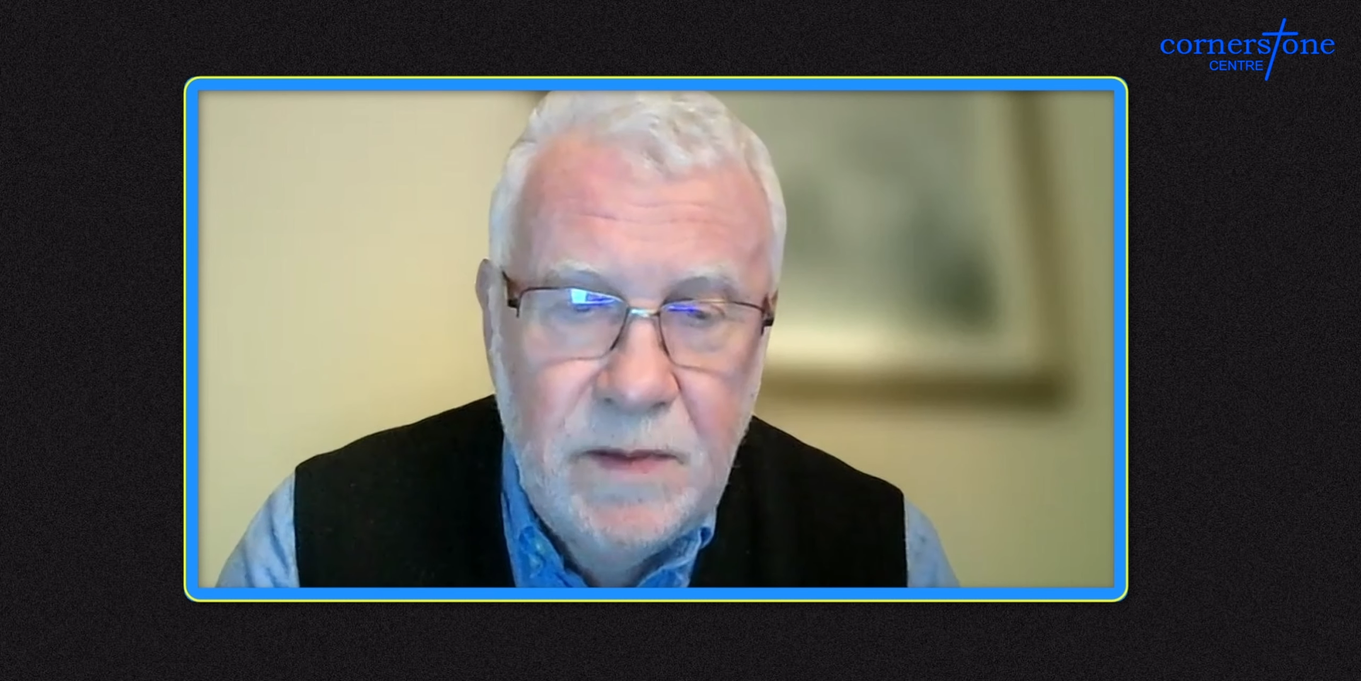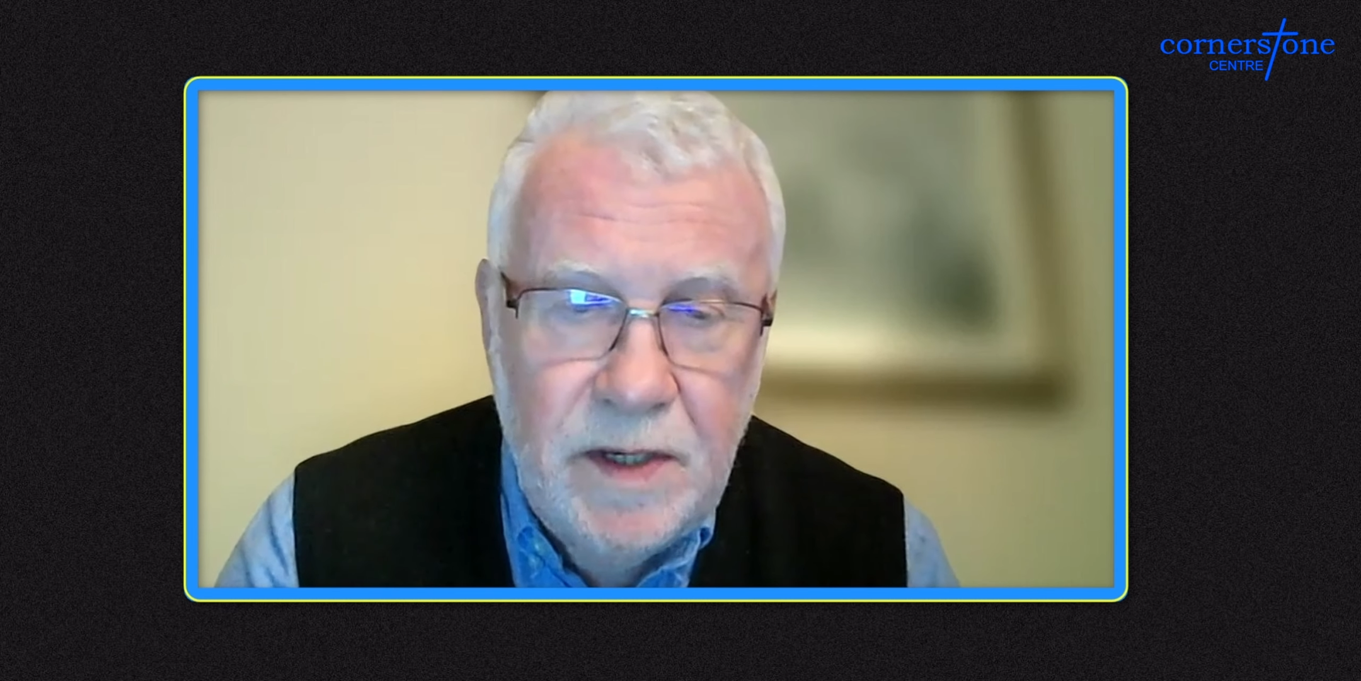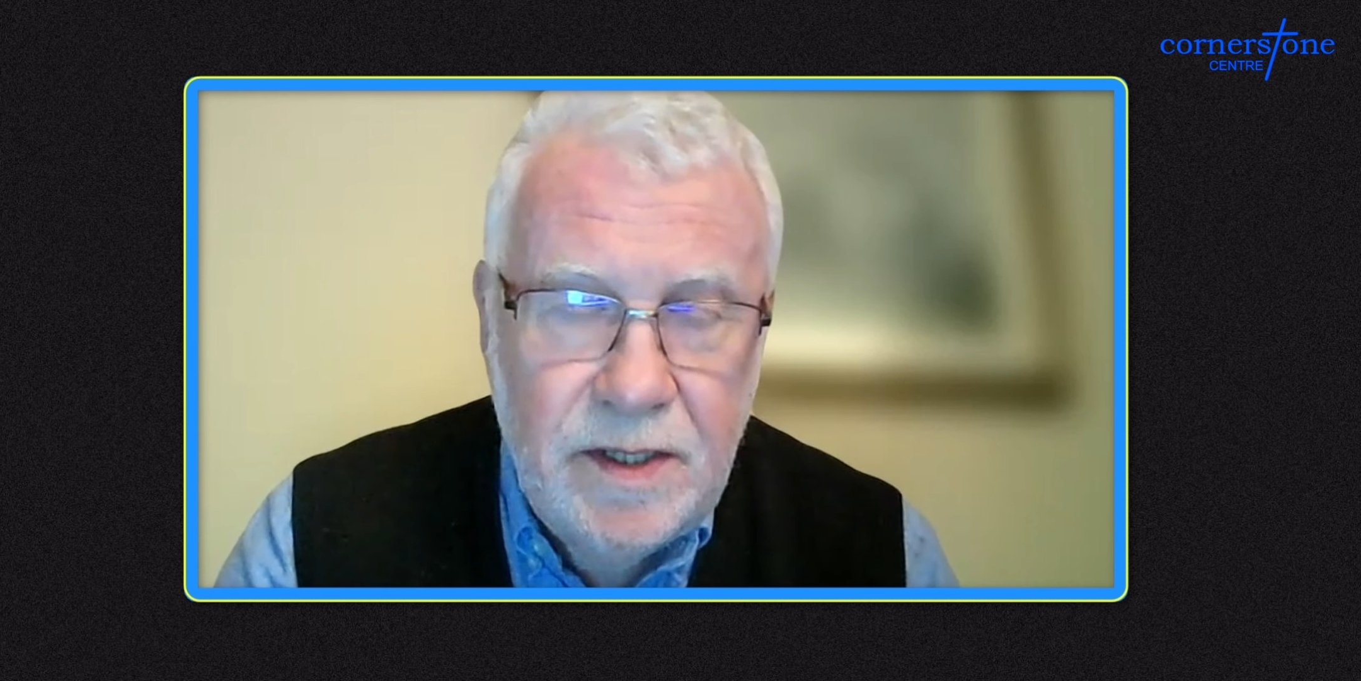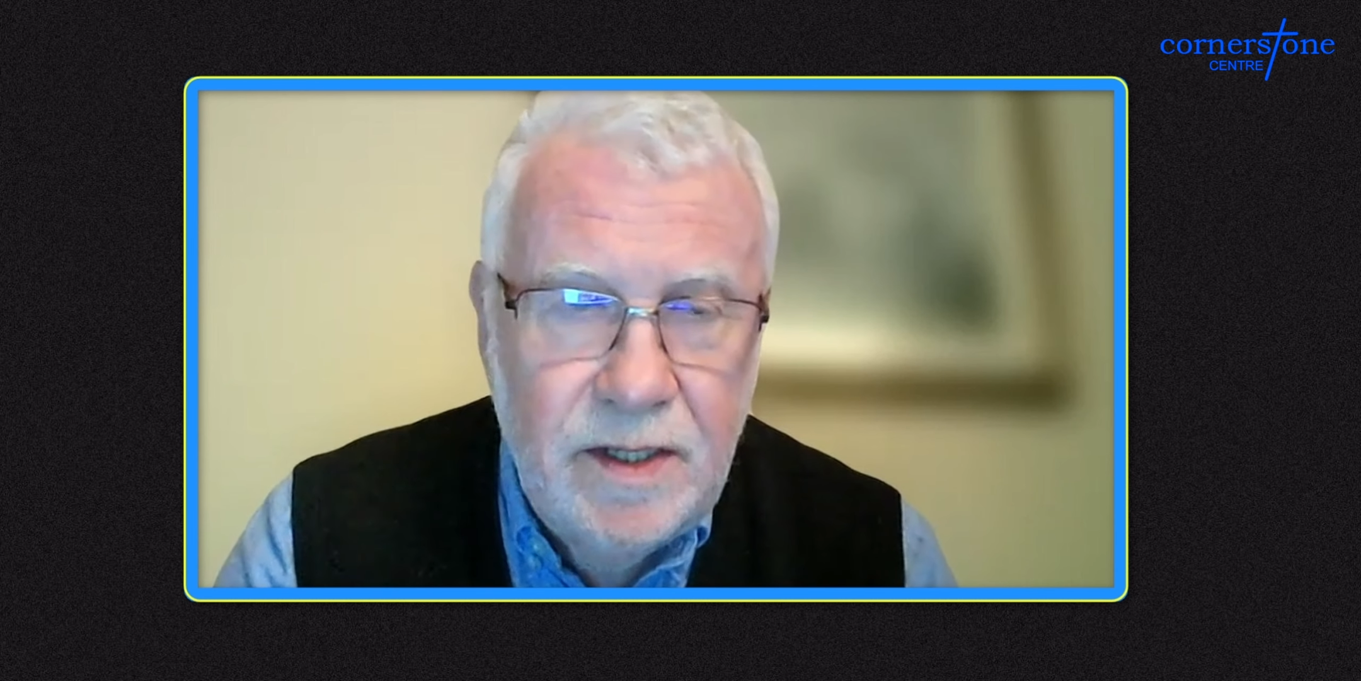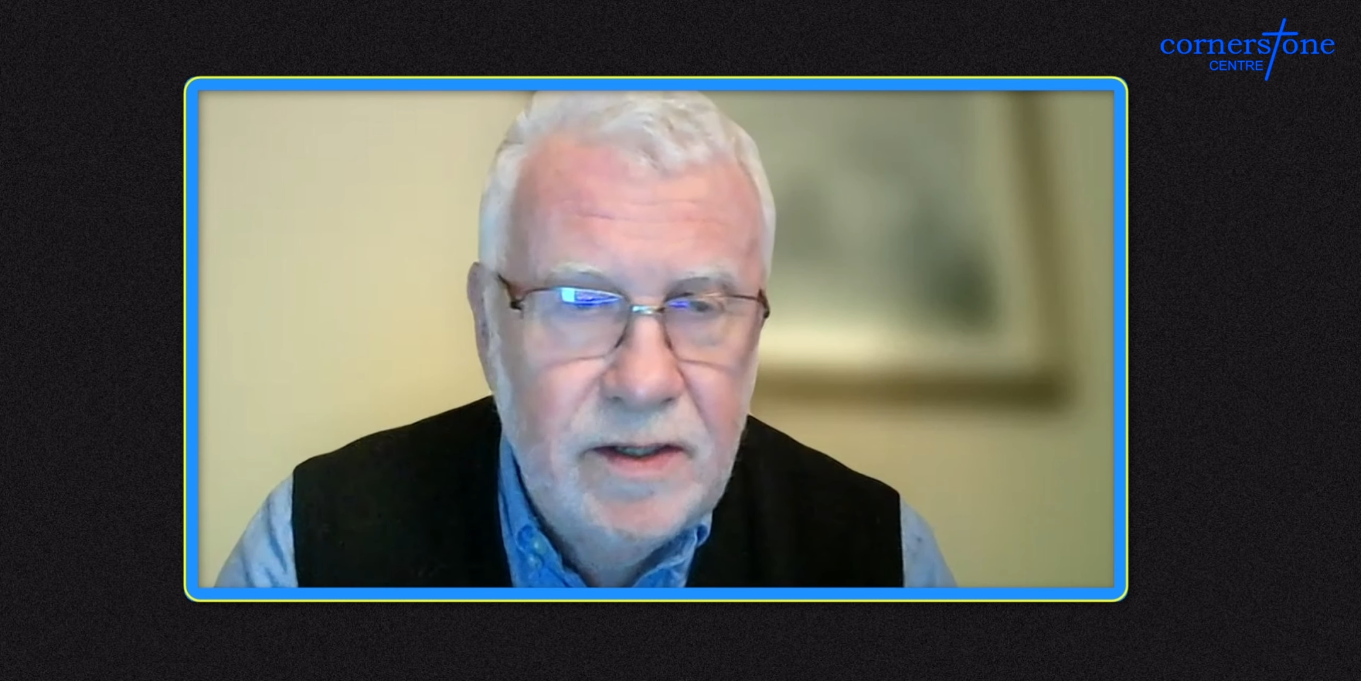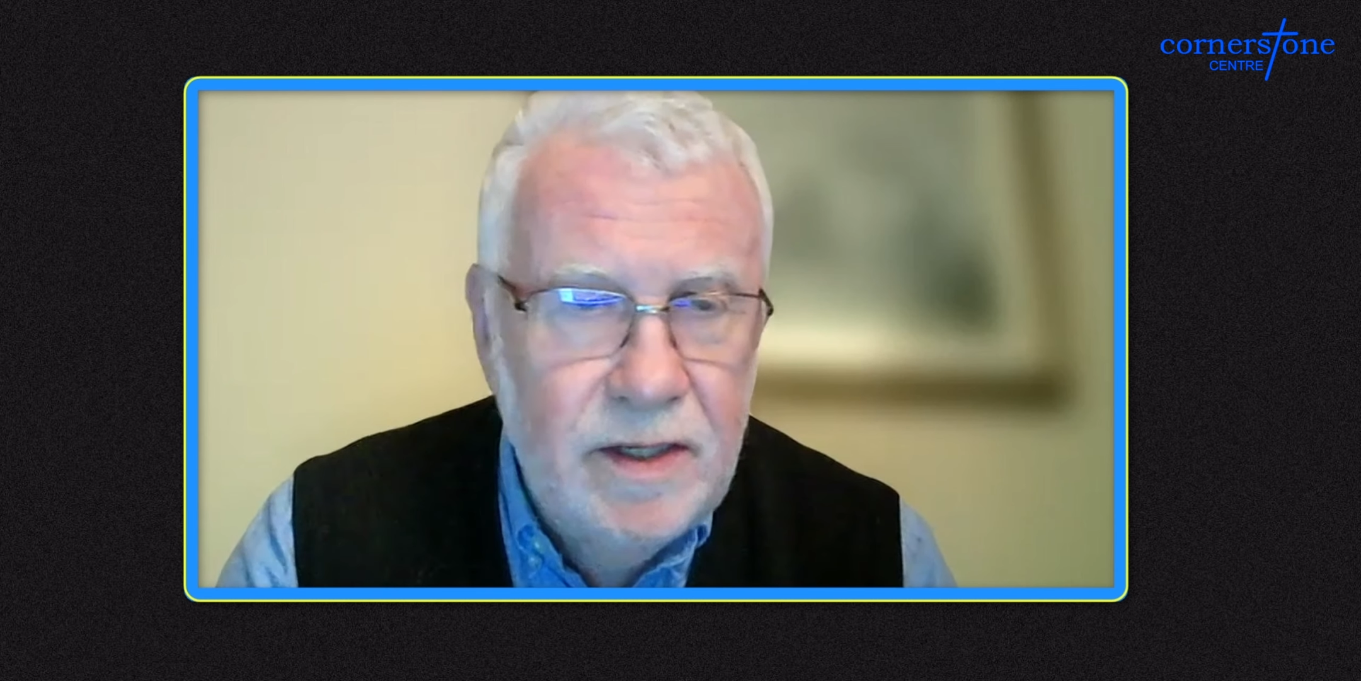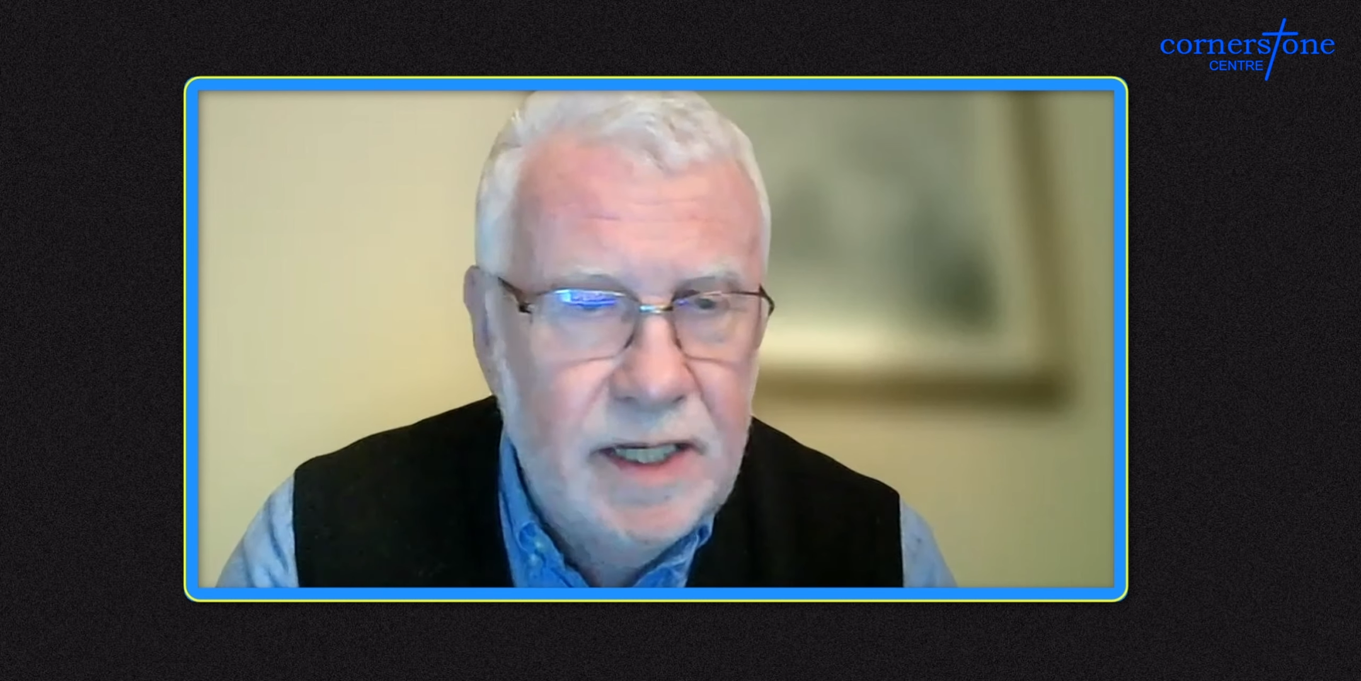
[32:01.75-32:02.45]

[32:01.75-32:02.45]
Bunyan.